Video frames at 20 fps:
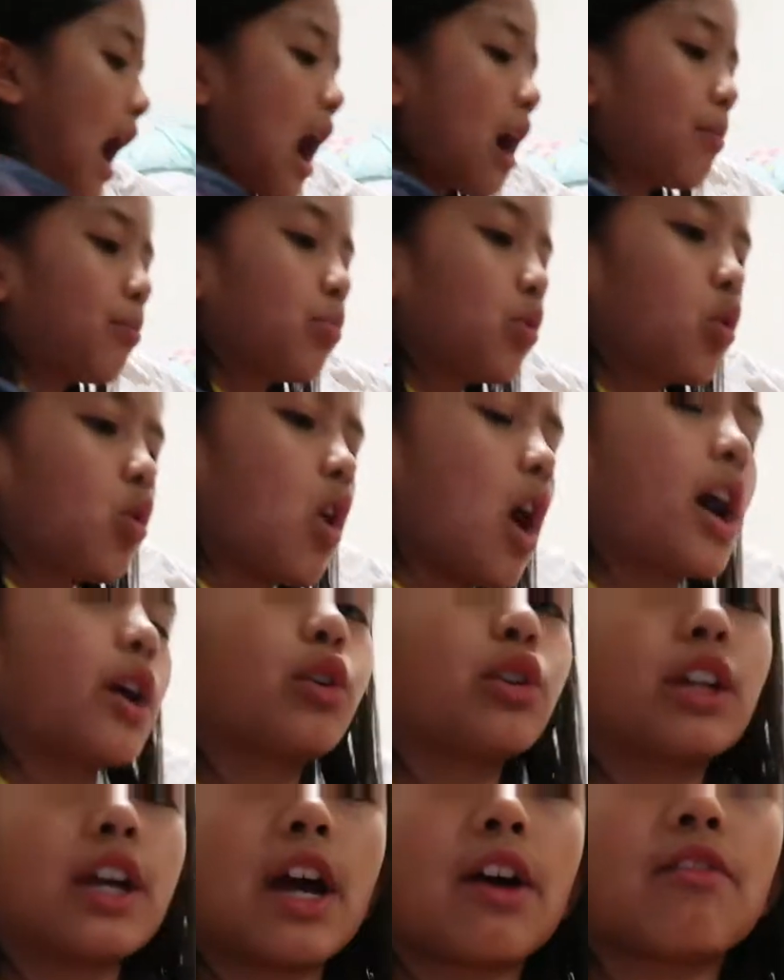apple. I
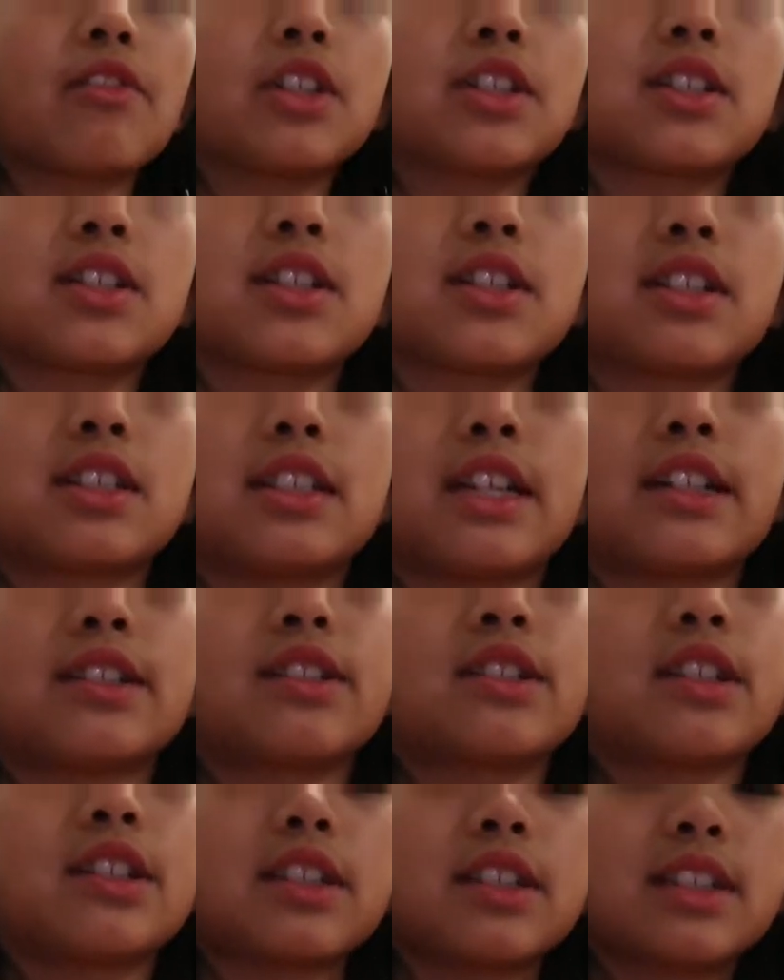only have this
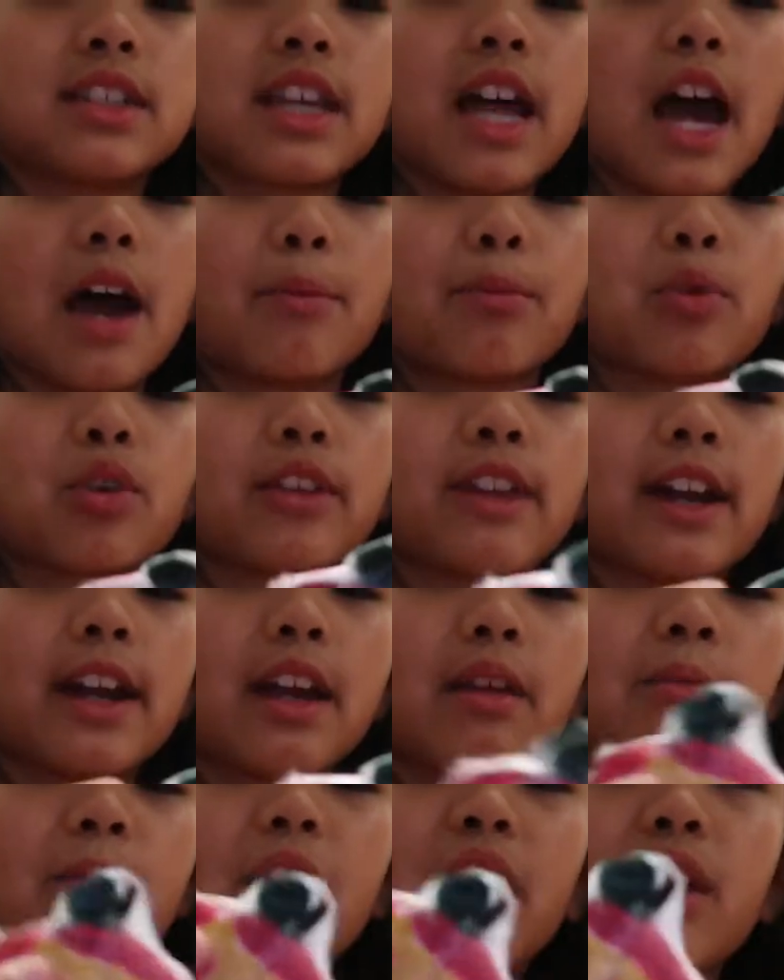Descendants apple that
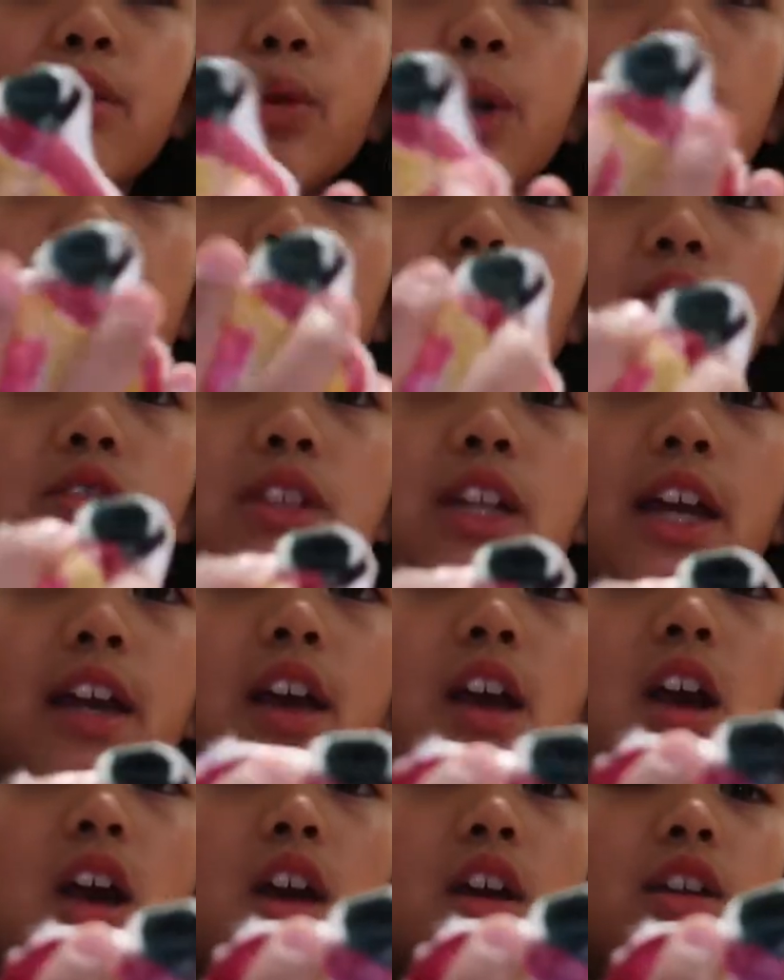I made when I was like
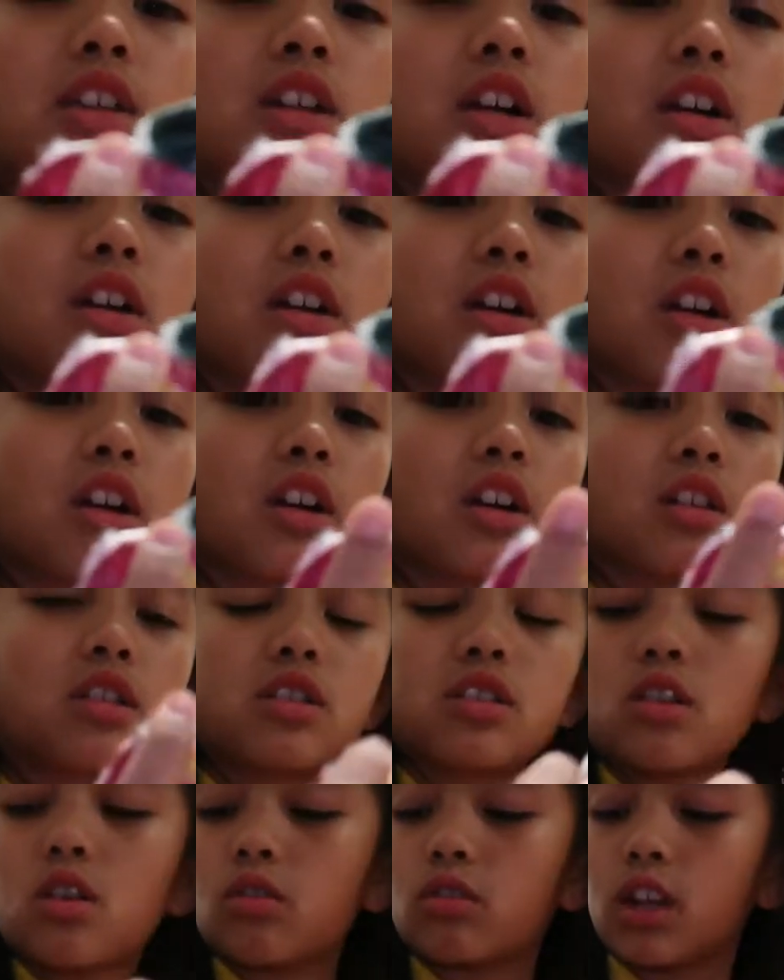younger.
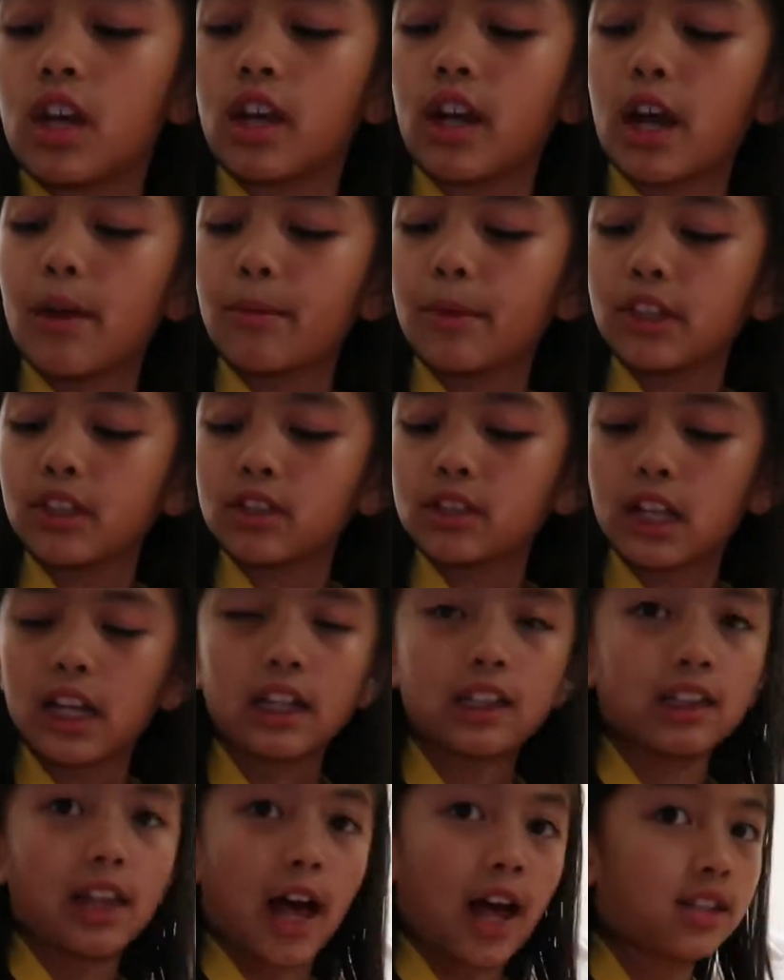So like I made this
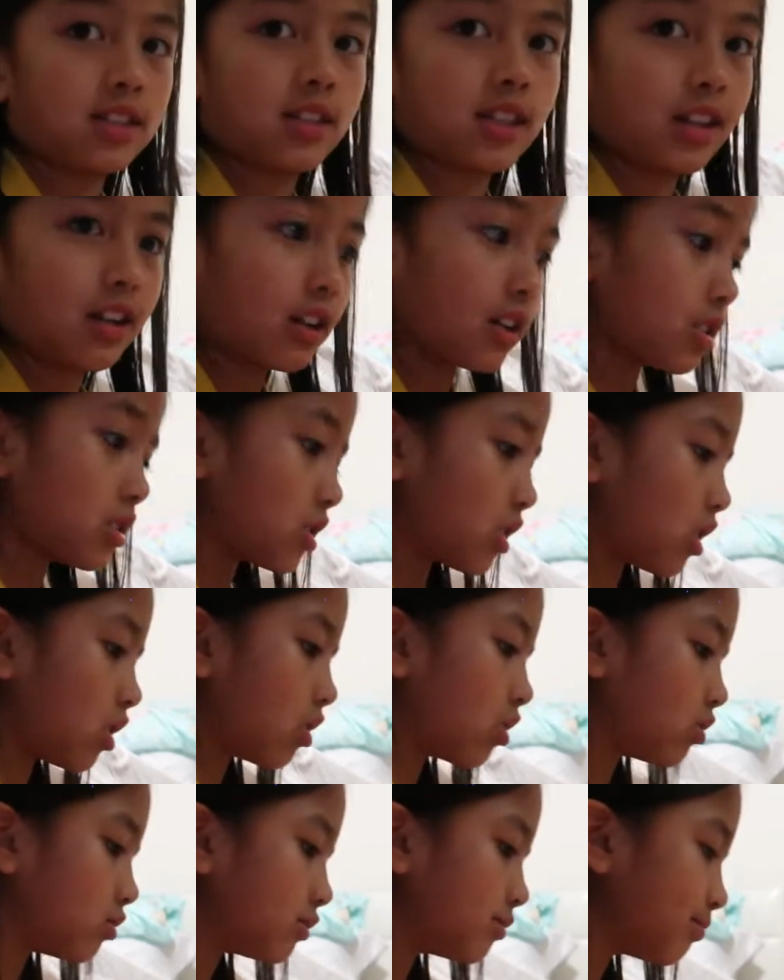like last year. So